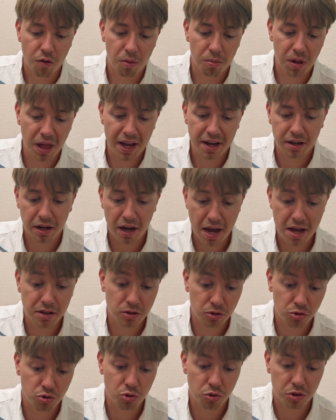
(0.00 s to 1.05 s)
black.
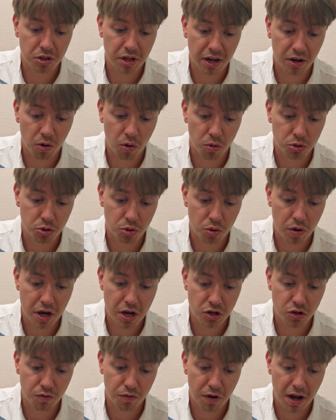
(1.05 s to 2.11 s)
And to attack also
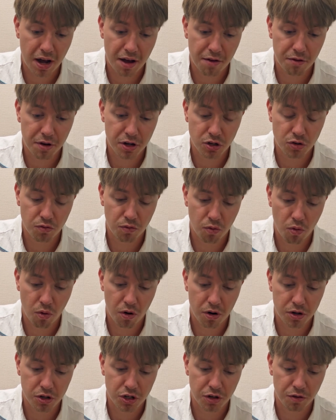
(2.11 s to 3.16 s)
h5,
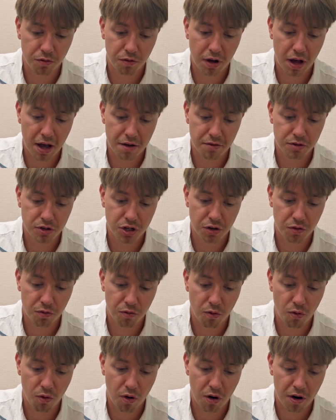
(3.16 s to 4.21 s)
h4,
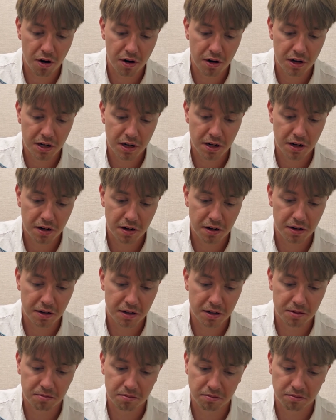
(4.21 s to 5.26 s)
g5,
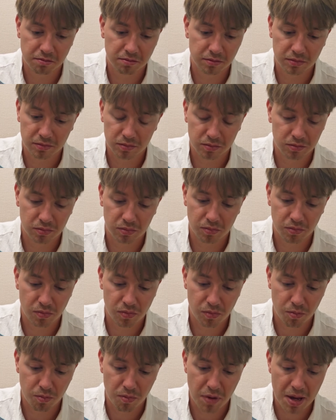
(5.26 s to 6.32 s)
g4,
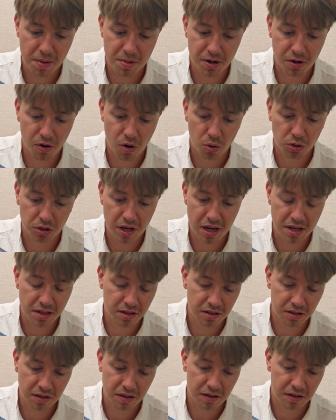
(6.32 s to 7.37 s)
maybe
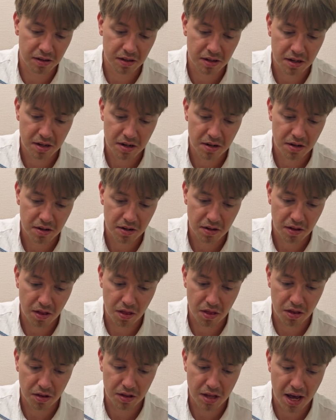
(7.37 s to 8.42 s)
rotate the
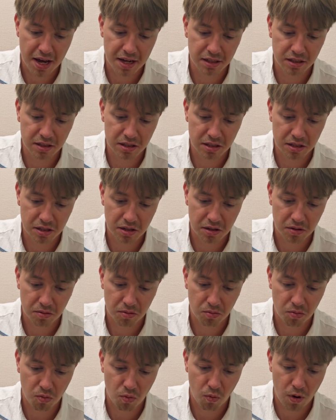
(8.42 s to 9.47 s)
knights,
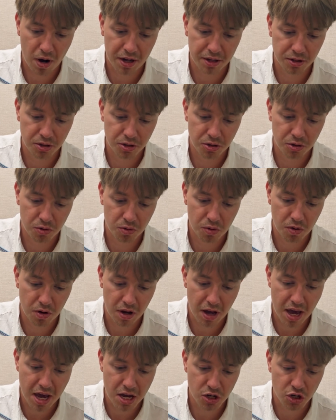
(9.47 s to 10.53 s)
one to
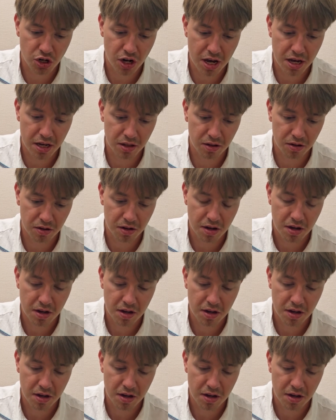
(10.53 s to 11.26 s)
h8,